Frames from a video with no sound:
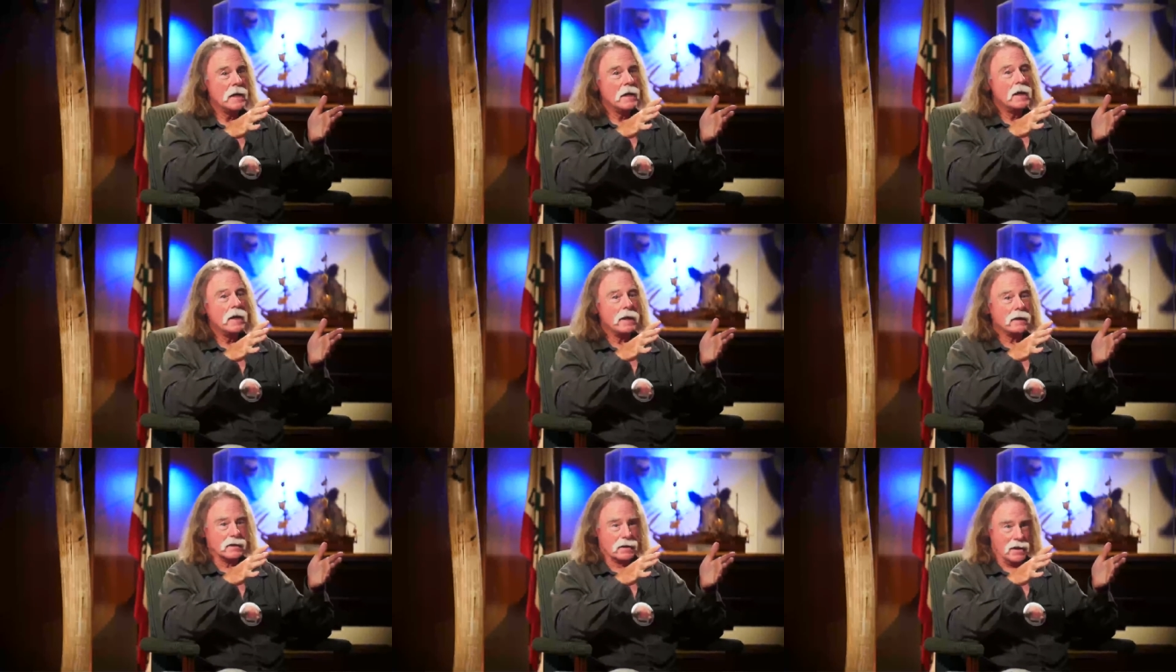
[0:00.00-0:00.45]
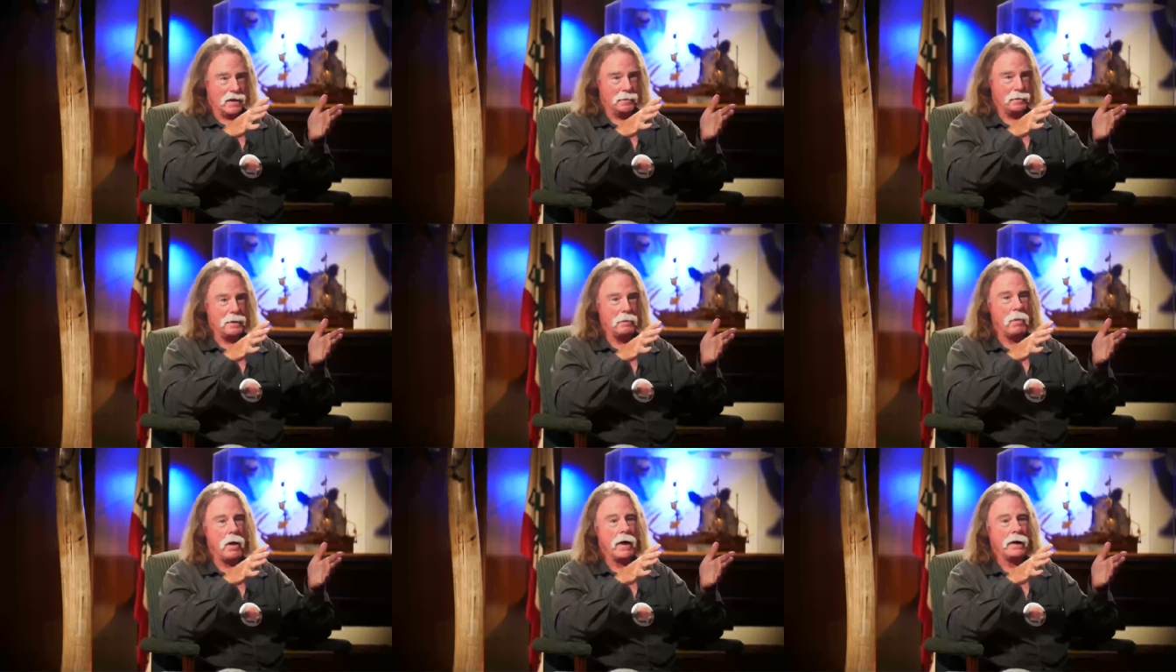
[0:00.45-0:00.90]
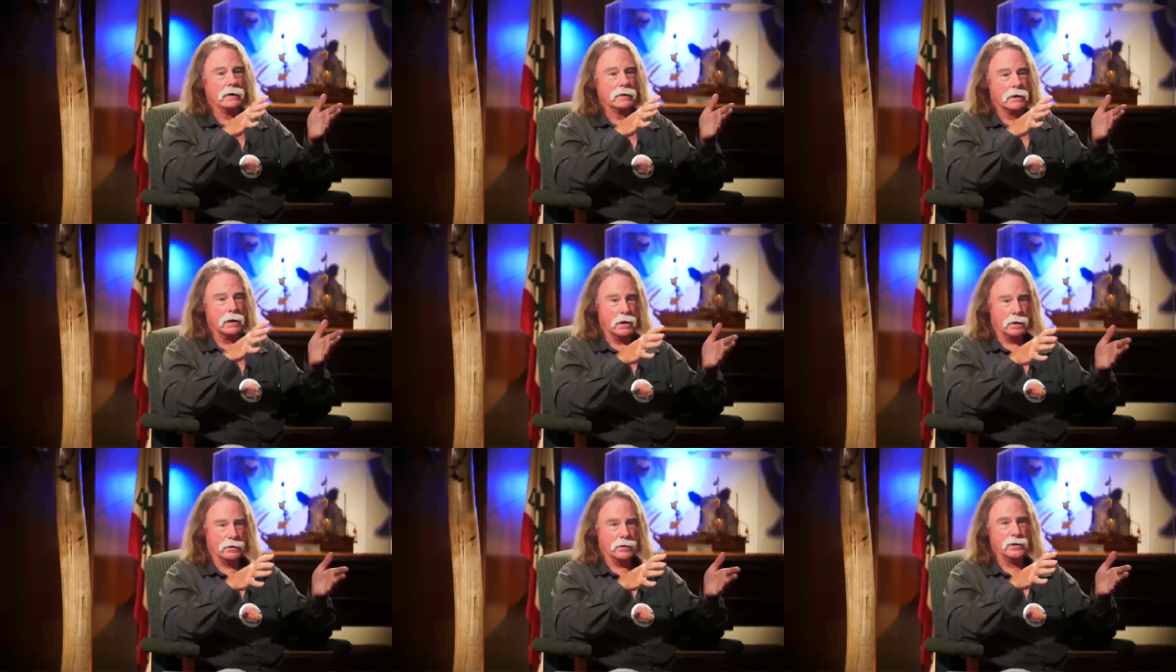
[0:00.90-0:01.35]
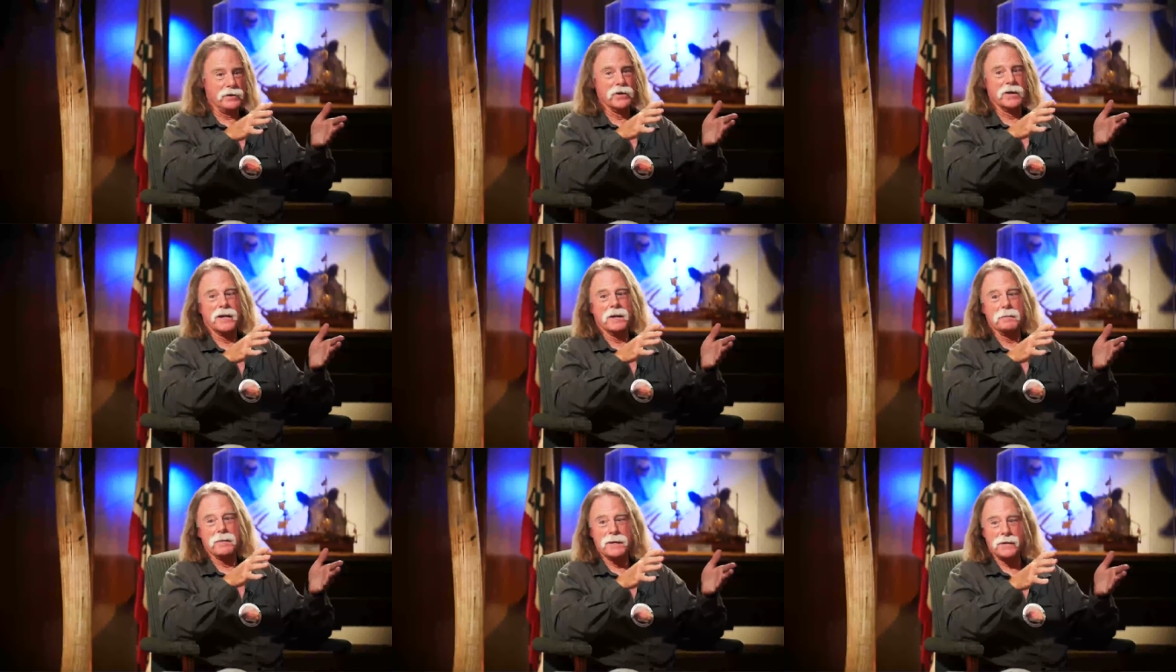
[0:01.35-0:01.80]
it's going to be minus 100 and you're
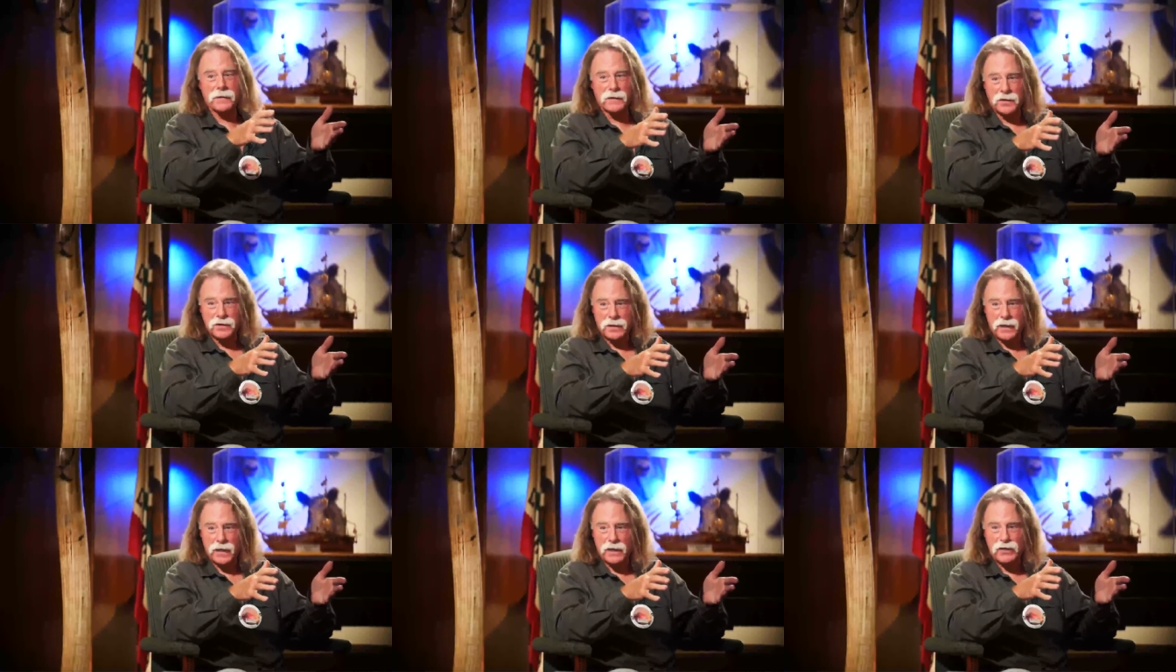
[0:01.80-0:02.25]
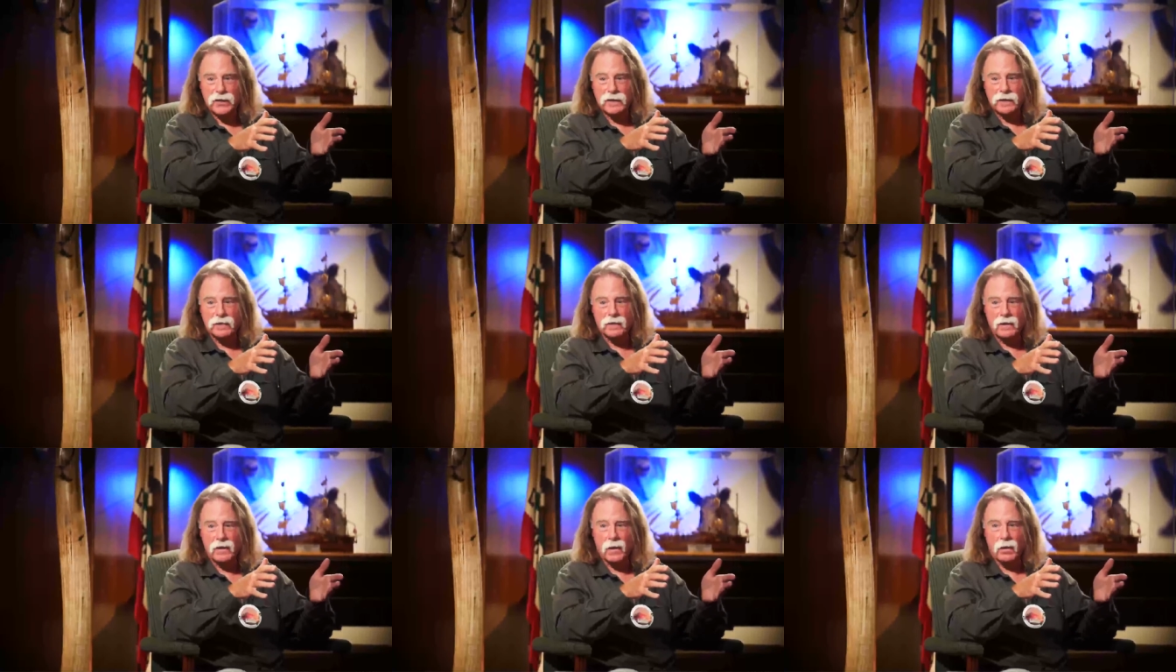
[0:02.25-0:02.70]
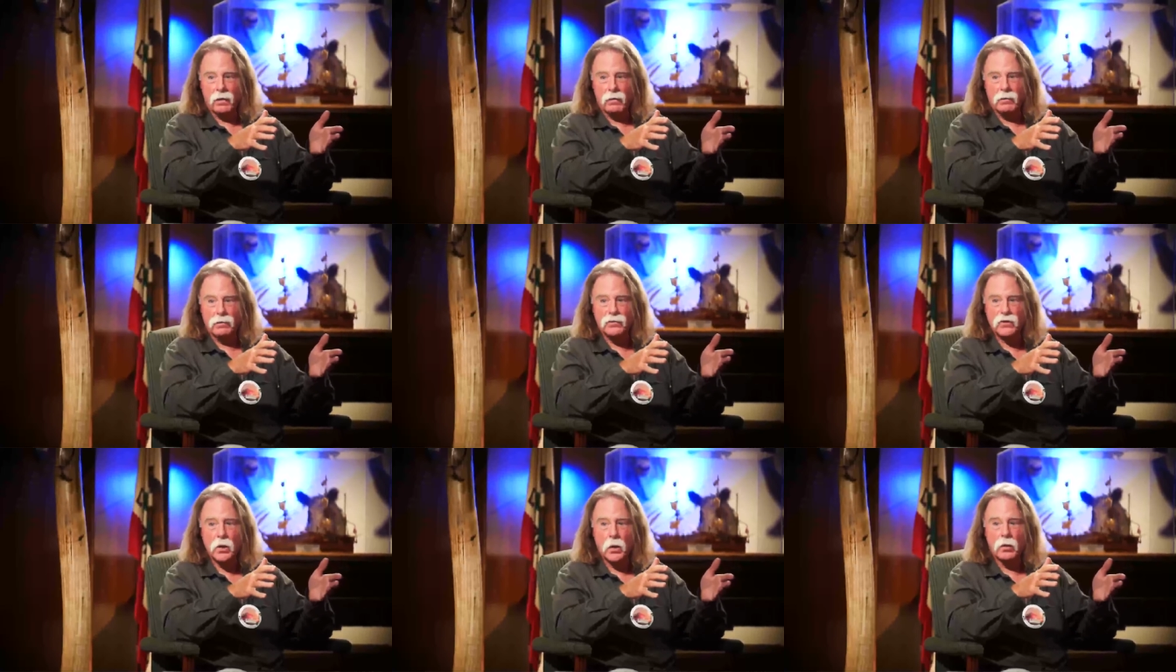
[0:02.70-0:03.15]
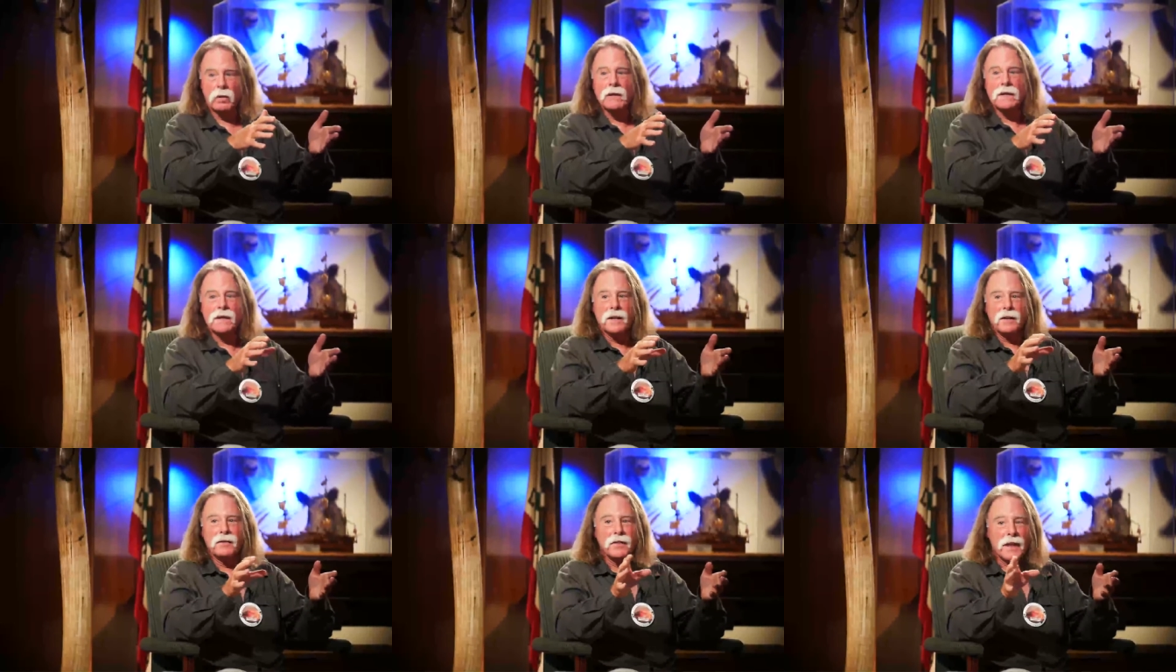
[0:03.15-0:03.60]
going to be in this station, you know. So
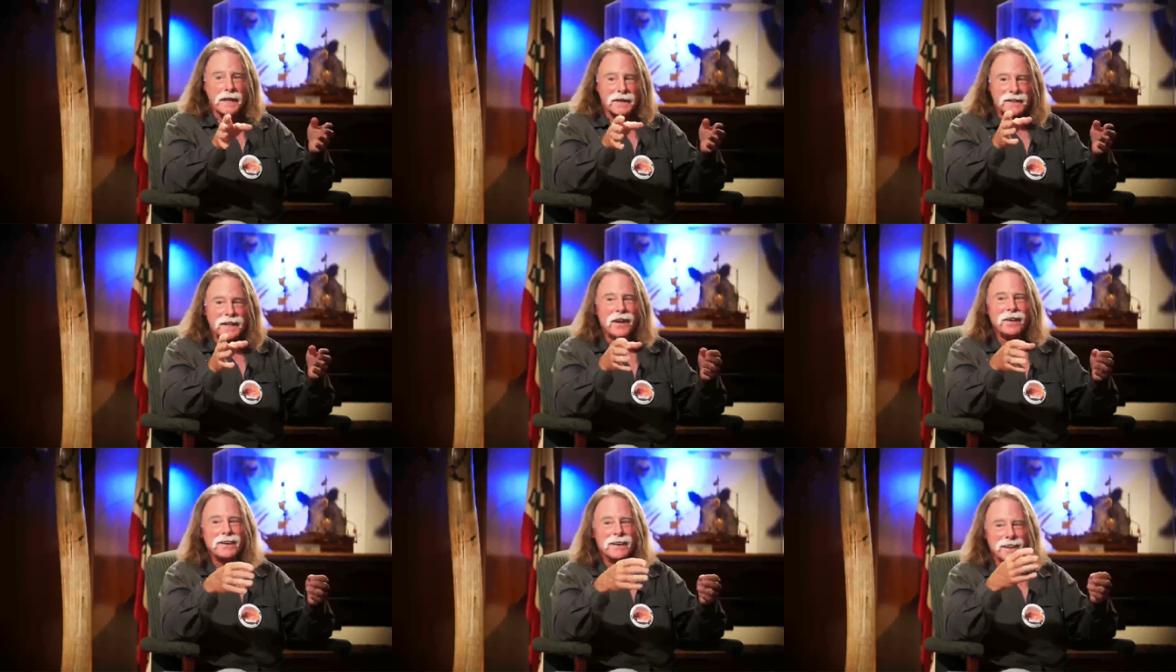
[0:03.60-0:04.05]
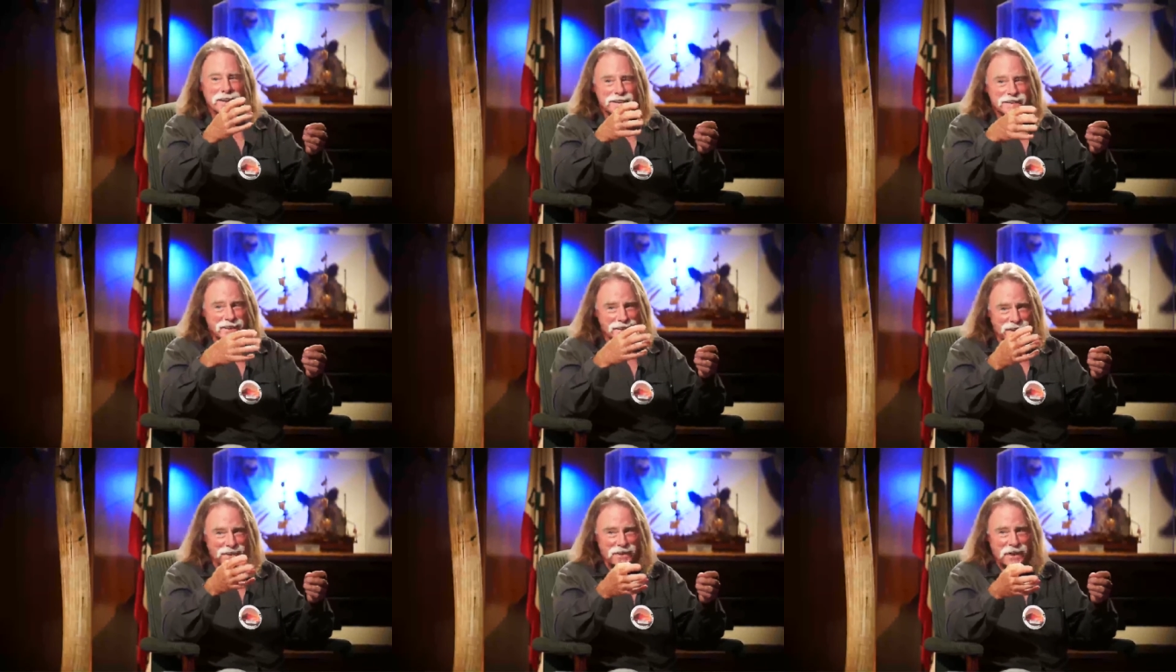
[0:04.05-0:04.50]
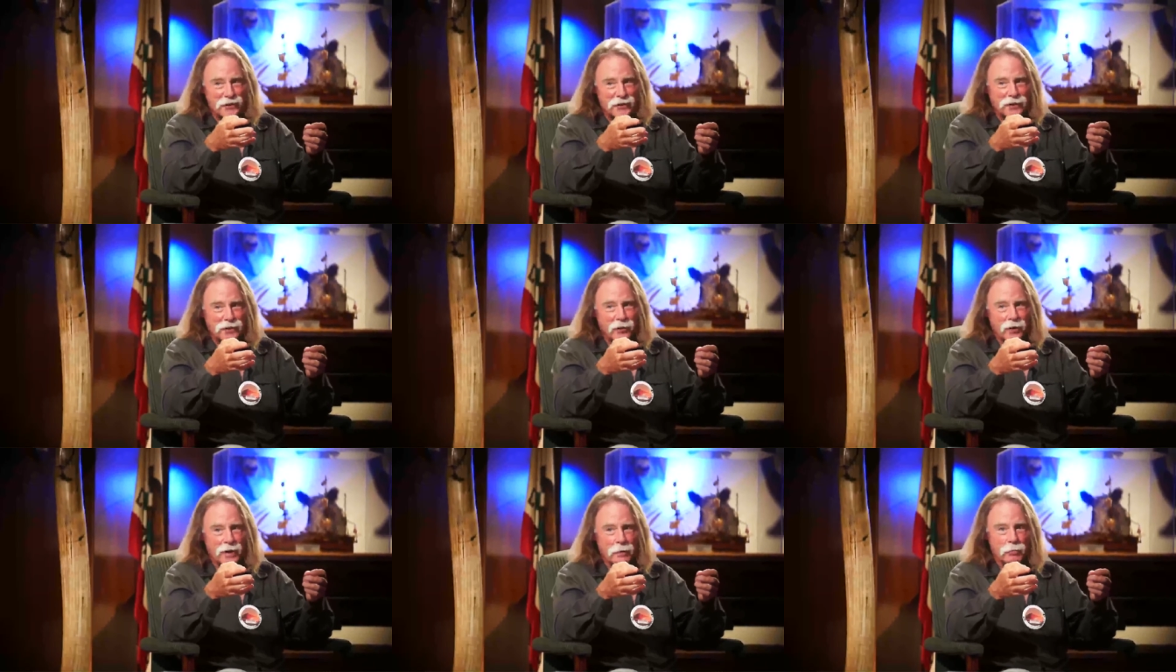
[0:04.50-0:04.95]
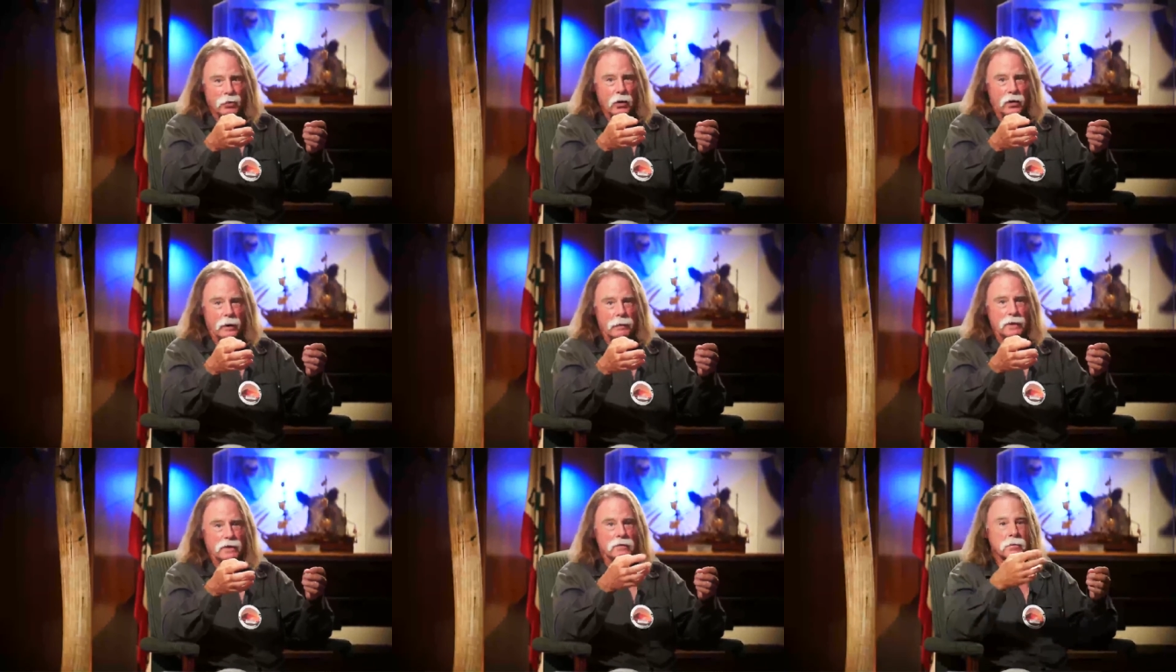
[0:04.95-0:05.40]
they tell you it's a little different the way the
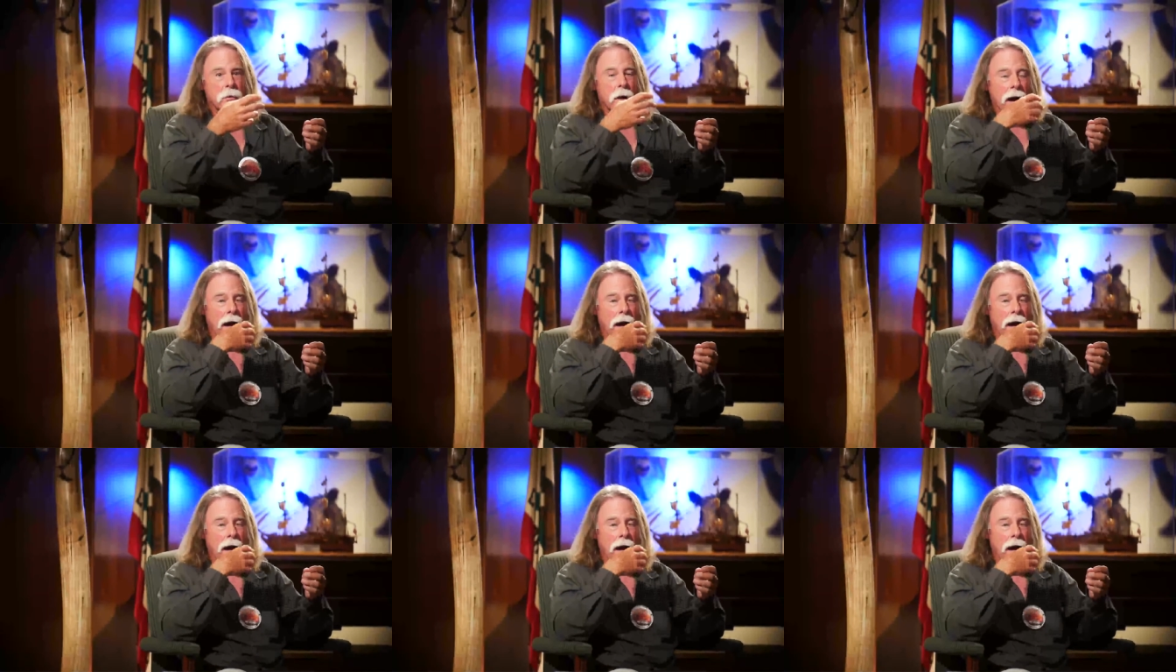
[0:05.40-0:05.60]
program does.